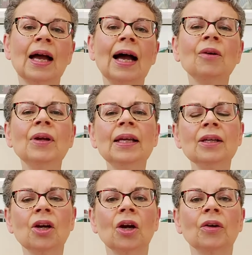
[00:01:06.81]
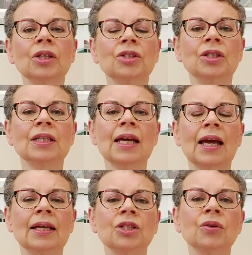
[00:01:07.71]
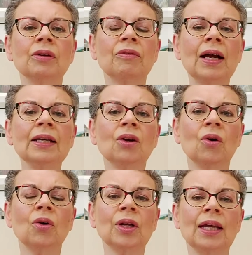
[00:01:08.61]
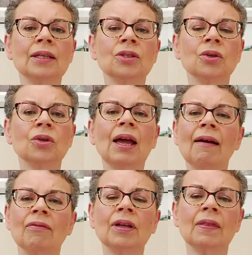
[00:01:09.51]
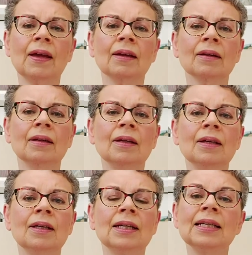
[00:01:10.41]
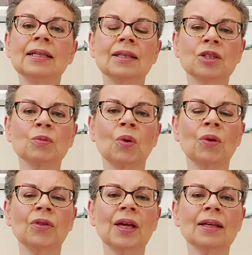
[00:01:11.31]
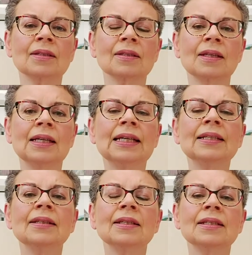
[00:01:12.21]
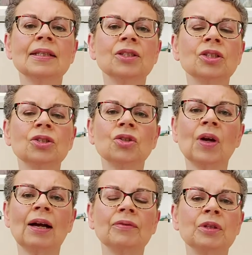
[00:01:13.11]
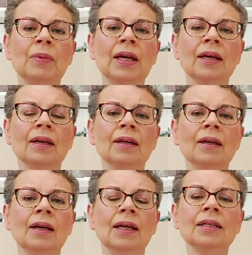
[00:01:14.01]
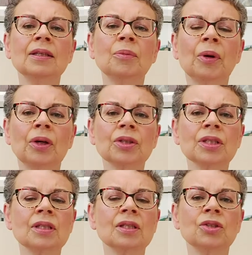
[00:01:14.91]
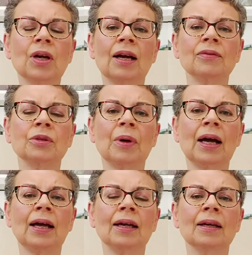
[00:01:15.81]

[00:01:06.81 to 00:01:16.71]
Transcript: I really encourage you today to invite God into everything, into the small things, into the decisions you have to make, into the purchases you have to buy,